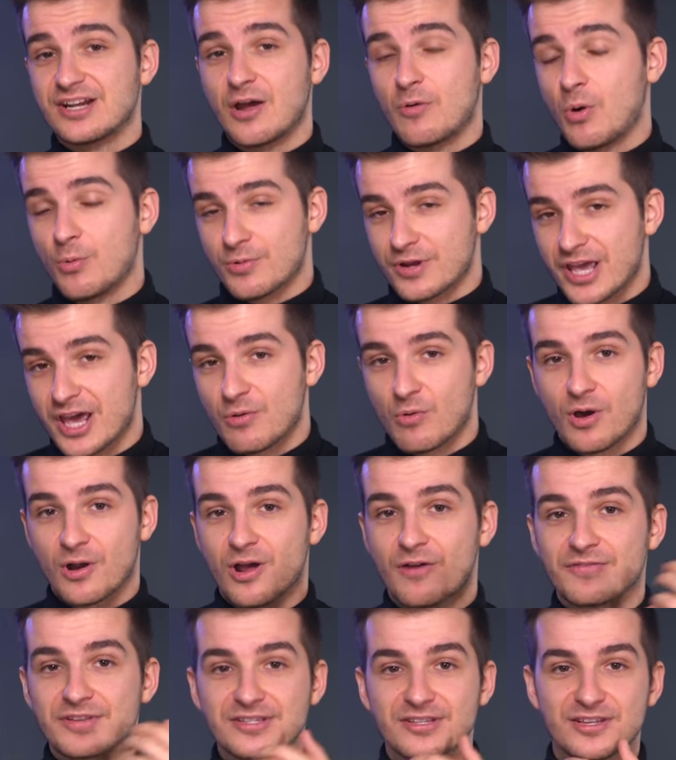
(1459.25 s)
I won't get one,
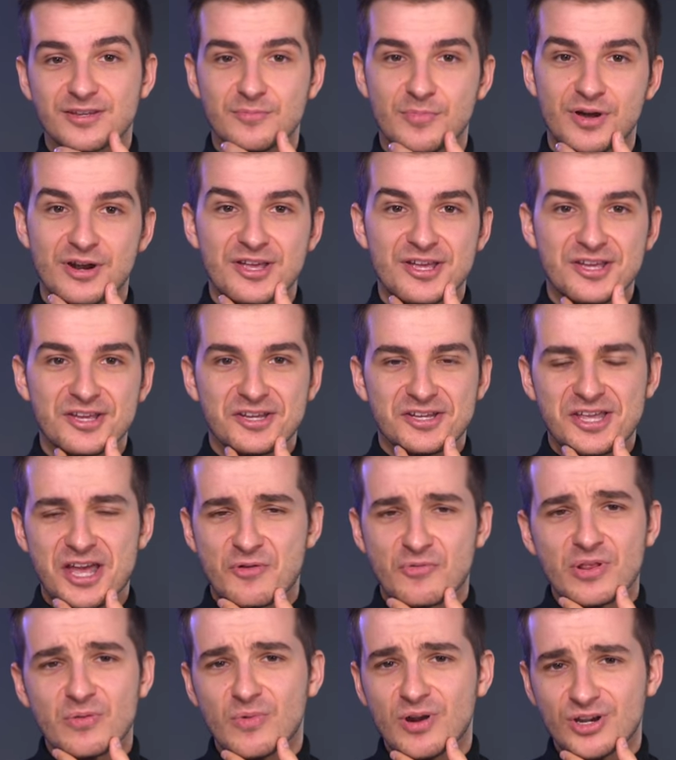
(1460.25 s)
obviously, but yeah,
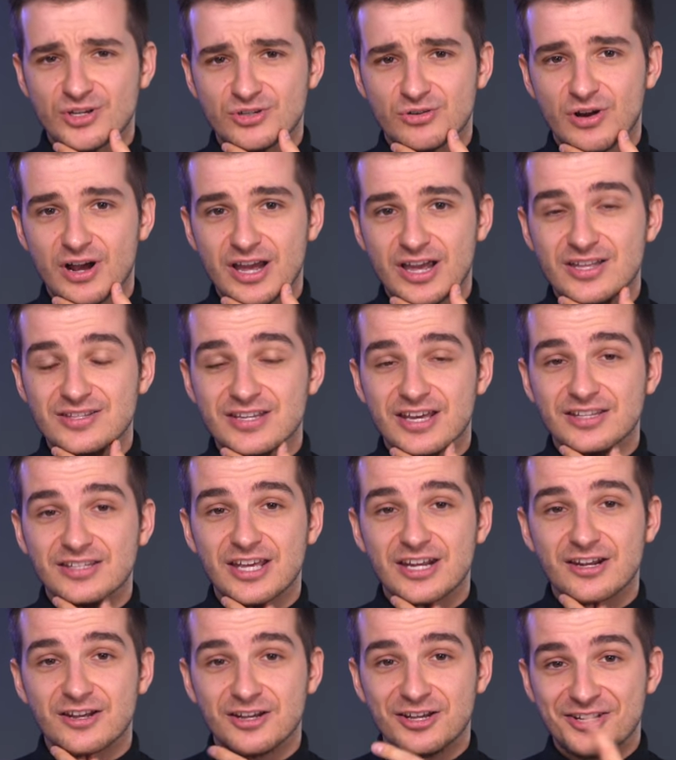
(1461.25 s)
I really want to try it. And
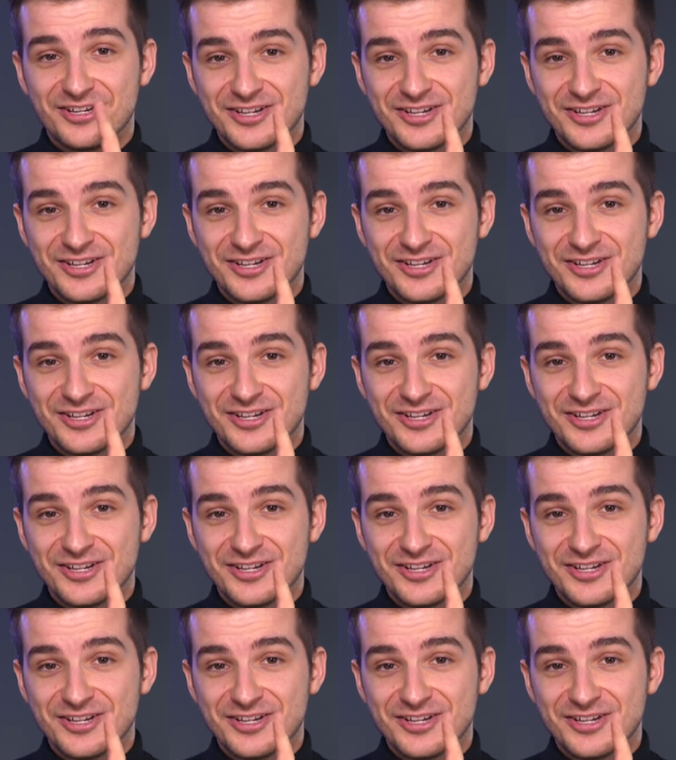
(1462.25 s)
then